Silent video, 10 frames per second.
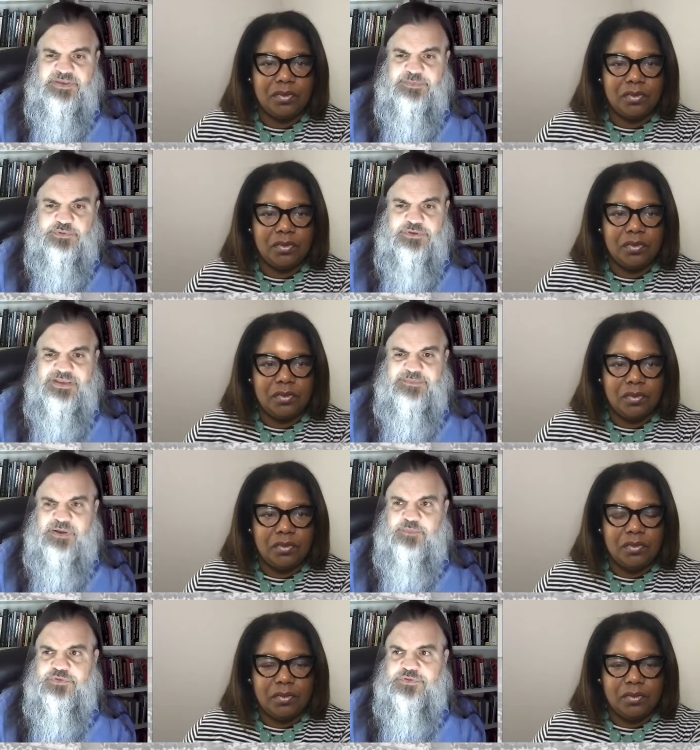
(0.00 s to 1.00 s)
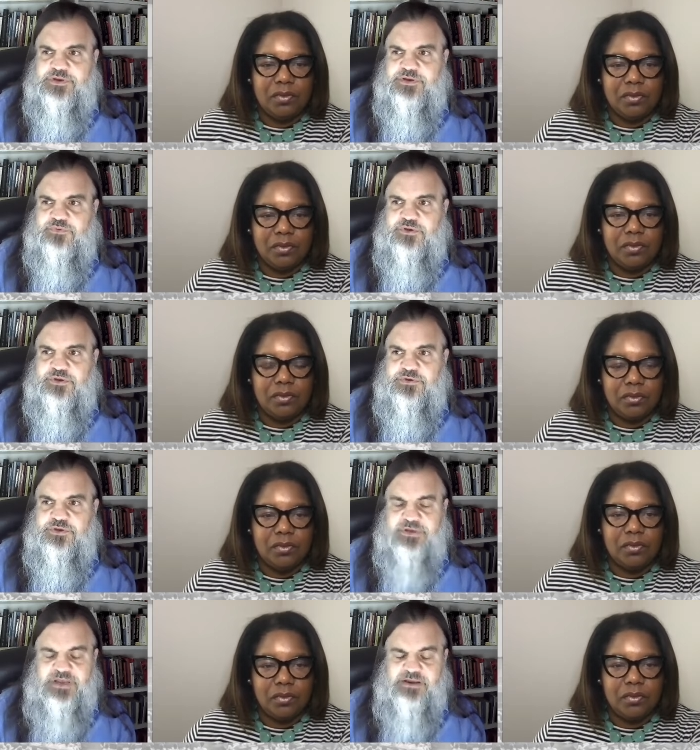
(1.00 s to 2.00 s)
Speaker 1: keep up with what you're doing? How can
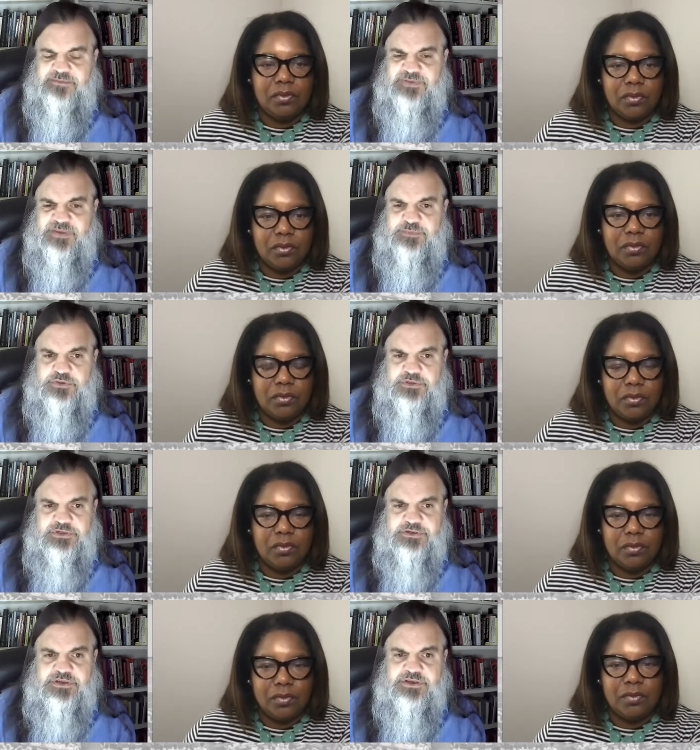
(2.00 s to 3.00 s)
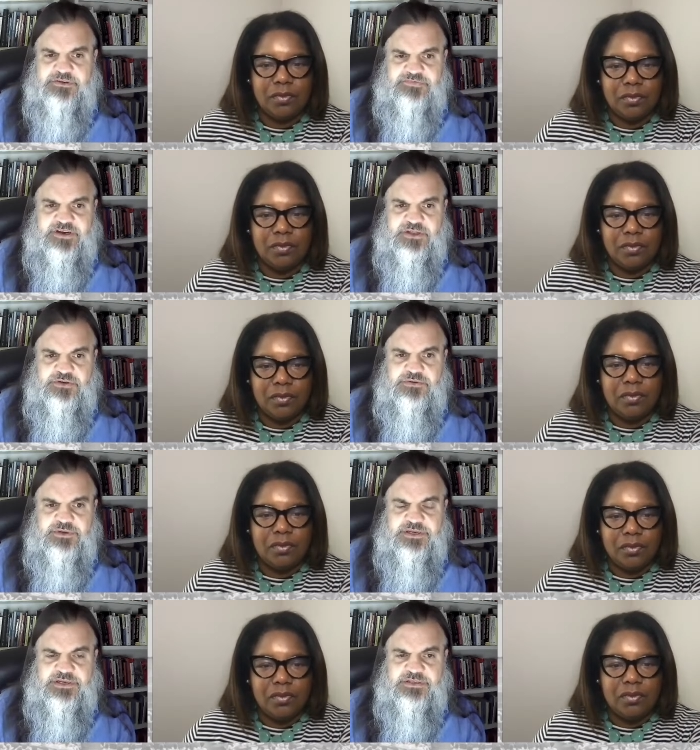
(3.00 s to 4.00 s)
people follow and
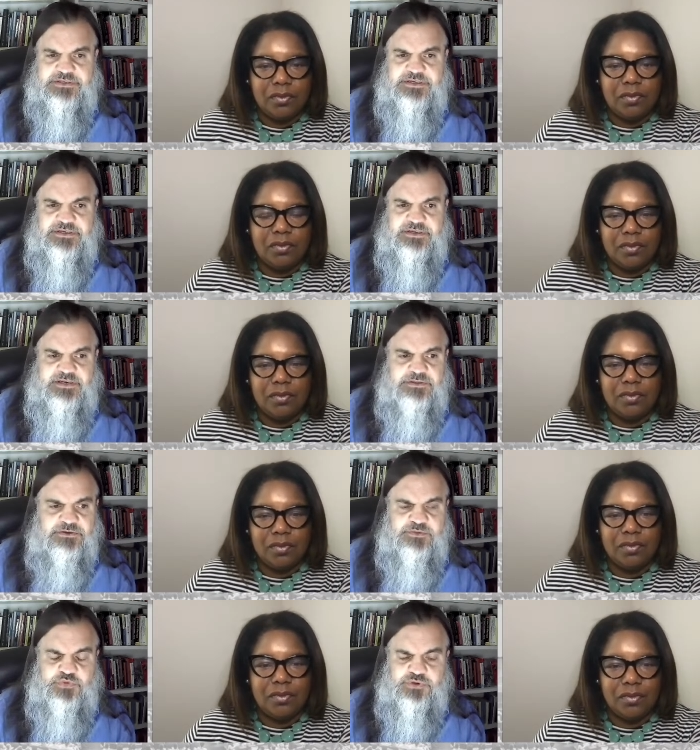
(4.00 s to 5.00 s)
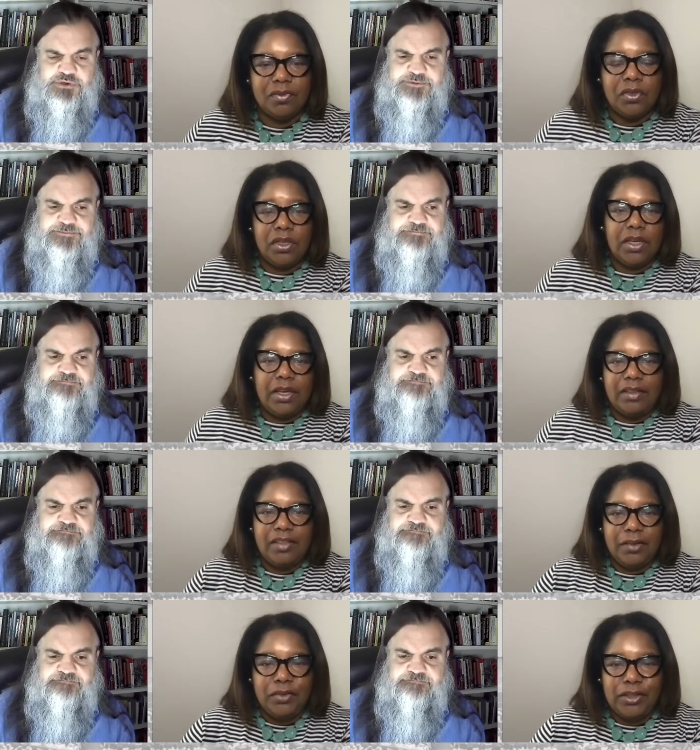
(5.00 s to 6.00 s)
learn more?
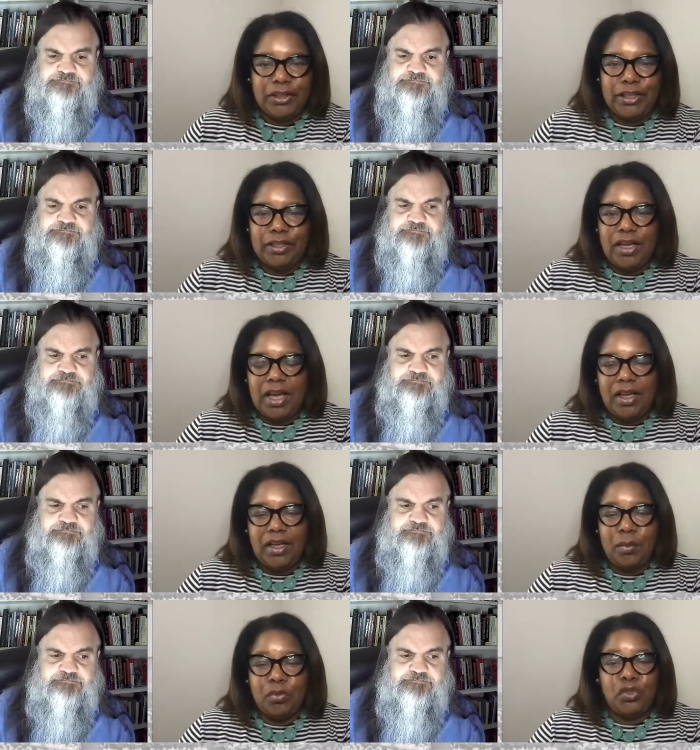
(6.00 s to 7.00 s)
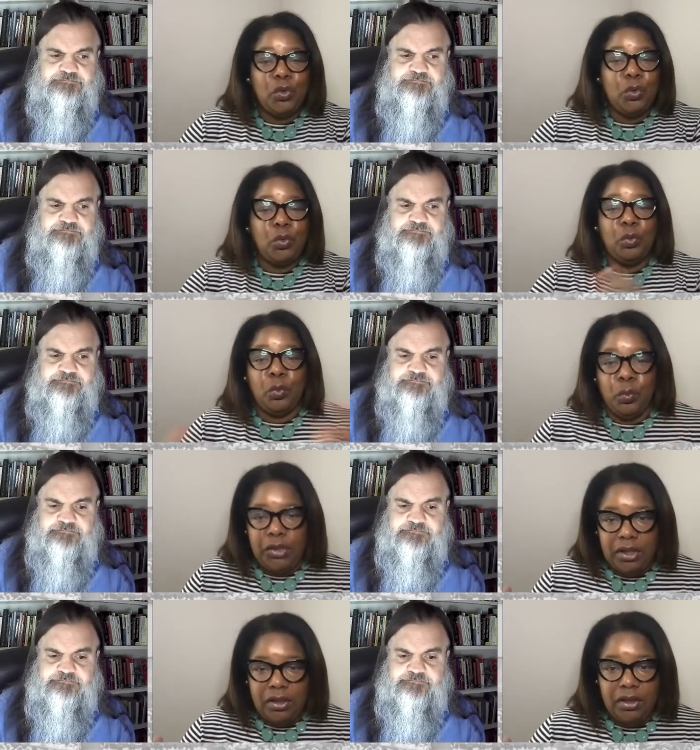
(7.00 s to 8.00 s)
Speaker 2: Definitely. So
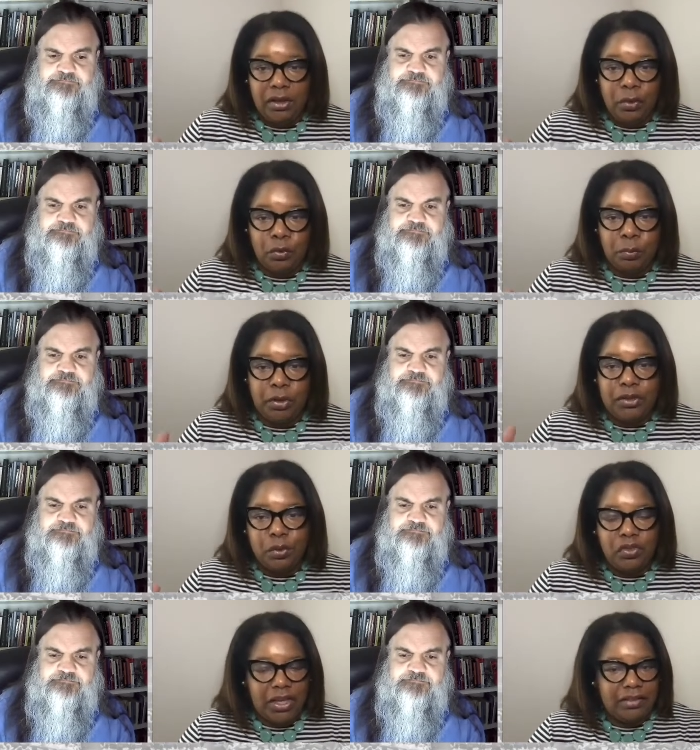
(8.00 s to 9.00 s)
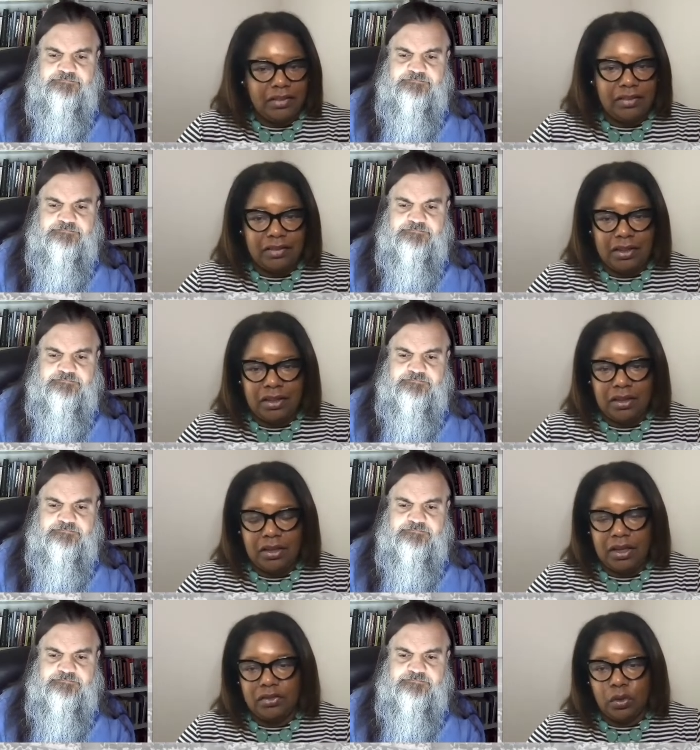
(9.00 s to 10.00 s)
Breakthrough Tech
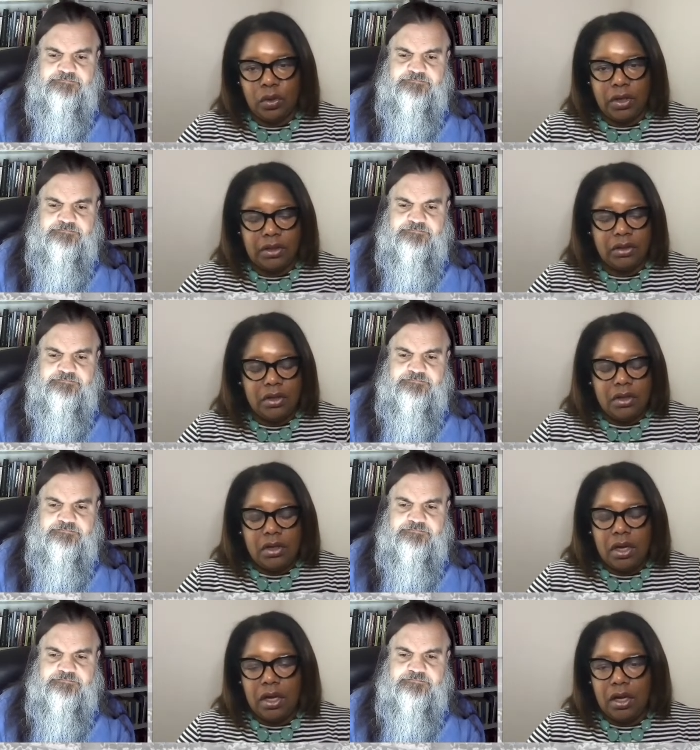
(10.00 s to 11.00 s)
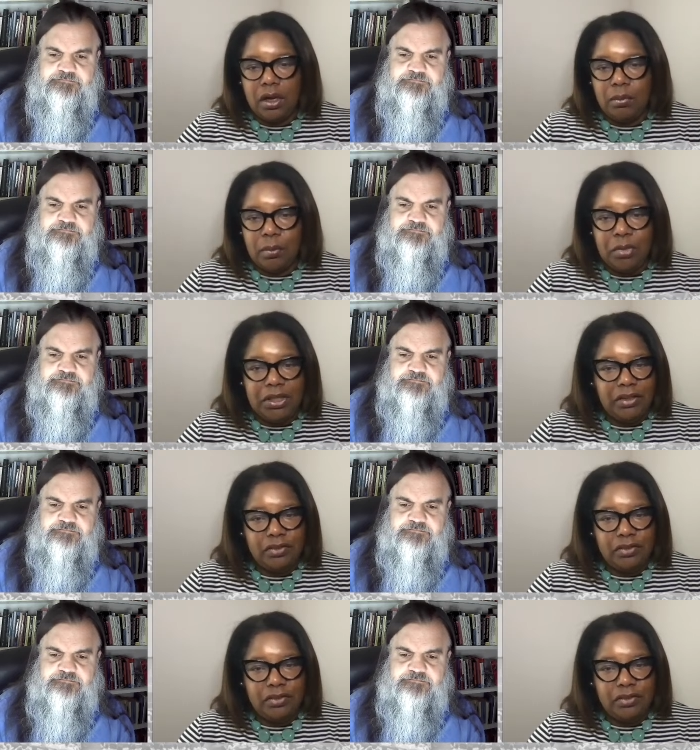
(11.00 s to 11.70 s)
DC is on many